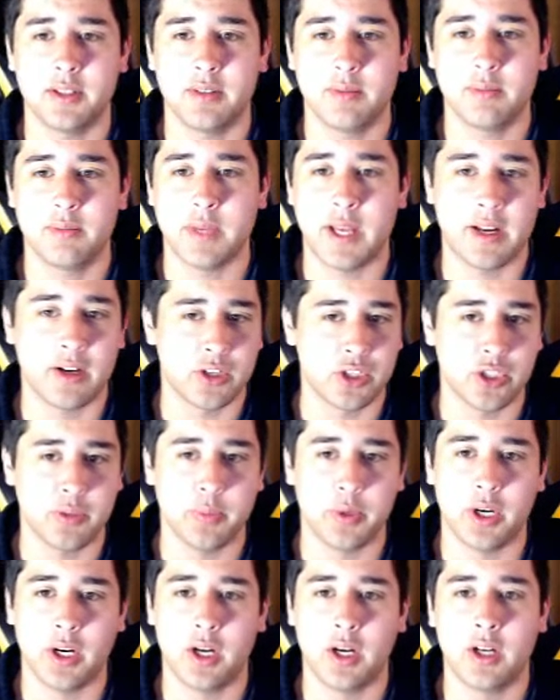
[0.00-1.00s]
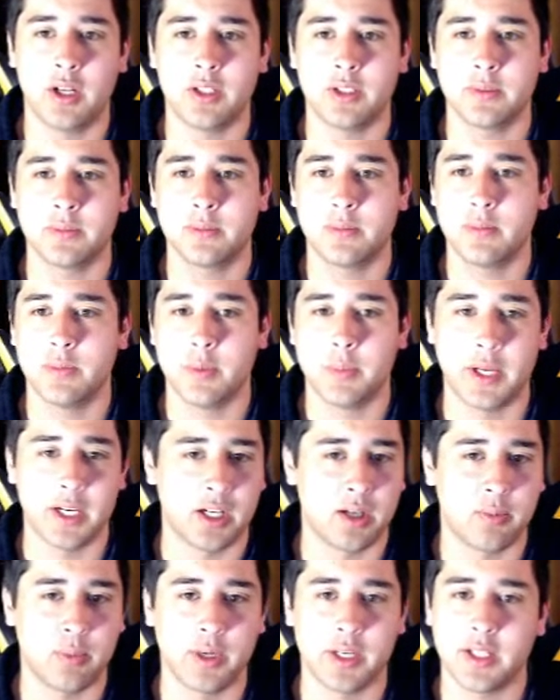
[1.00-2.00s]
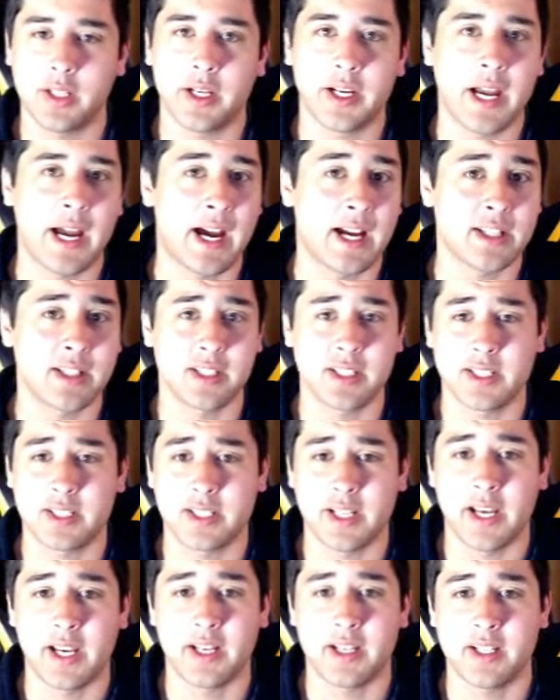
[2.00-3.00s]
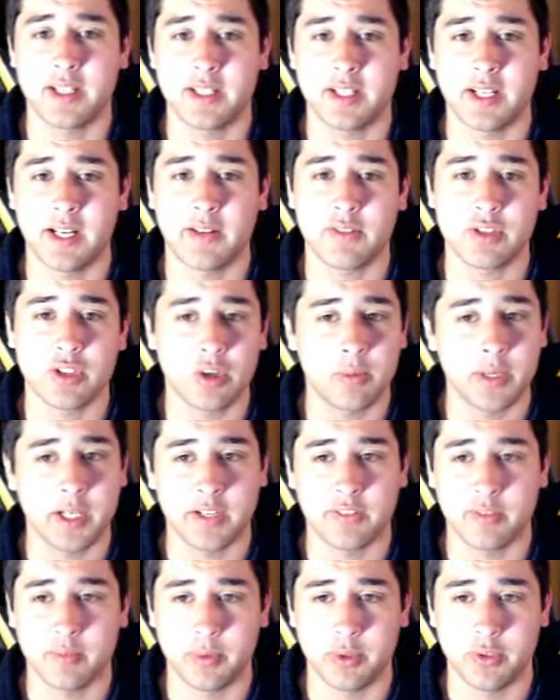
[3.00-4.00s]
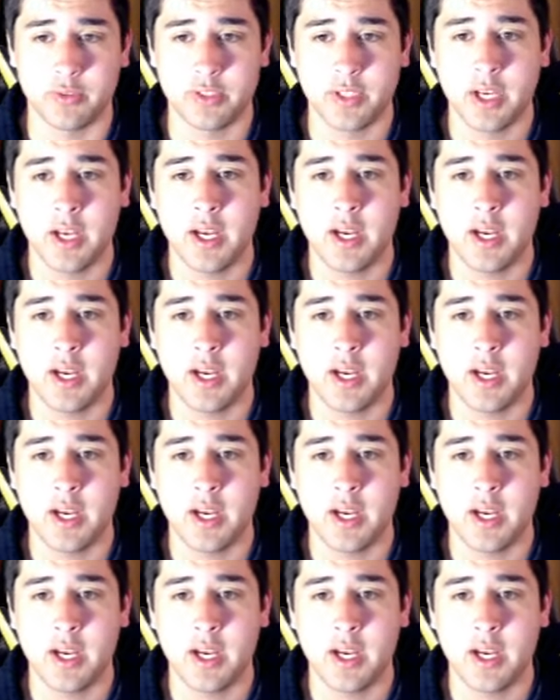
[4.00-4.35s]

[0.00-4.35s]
Energy Ball, depending on what he has on his set, because it can have so many different moves.